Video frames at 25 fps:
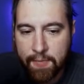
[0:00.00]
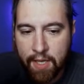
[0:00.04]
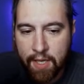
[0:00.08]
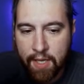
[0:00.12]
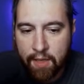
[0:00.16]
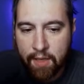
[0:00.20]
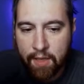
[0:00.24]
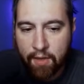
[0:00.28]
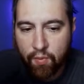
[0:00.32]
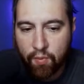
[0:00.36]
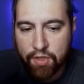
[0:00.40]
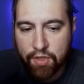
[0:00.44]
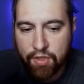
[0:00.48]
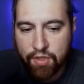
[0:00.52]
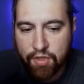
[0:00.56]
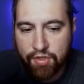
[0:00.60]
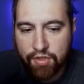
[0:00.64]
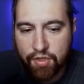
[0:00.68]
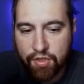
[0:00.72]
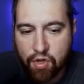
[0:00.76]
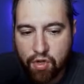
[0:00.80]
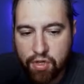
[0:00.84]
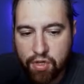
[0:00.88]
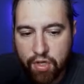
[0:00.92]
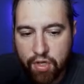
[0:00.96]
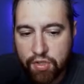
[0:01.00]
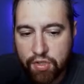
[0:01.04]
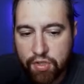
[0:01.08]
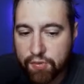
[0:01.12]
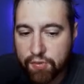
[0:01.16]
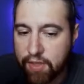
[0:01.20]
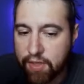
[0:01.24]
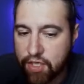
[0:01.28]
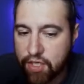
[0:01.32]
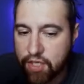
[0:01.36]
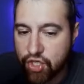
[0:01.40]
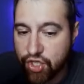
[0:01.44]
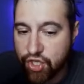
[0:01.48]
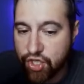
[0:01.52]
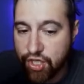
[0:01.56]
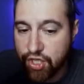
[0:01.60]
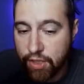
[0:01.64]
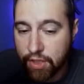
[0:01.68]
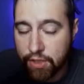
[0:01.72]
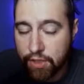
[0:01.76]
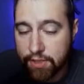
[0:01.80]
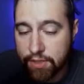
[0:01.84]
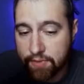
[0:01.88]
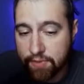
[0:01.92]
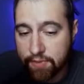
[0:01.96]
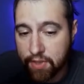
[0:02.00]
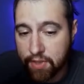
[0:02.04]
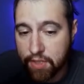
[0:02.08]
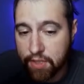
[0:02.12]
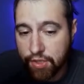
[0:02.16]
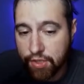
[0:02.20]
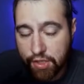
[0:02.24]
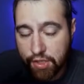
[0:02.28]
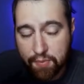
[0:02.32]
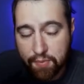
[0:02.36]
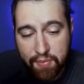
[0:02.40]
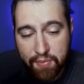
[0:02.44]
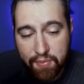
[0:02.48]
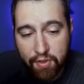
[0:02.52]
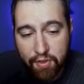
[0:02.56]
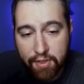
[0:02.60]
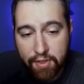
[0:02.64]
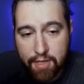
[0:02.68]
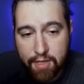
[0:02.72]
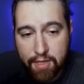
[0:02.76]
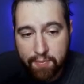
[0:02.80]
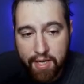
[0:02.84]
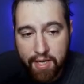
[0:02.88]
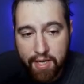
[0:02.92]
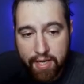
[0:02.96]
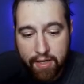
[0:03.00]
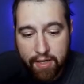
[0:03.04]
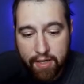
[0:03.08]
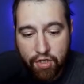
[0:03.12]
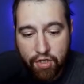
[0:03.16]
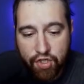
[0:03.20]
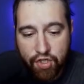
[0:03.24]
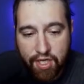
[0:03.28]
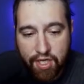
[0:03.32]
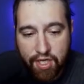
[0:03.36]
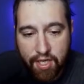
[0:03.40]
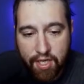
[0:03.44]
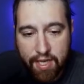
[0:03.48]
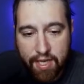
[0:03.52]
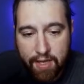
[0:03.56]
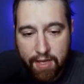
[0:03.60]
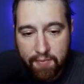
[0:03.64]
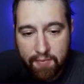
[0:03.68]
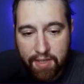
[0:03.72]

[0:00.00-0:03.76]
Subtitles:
we're just so close, we're going to shield, and we're going to start building up on energy again,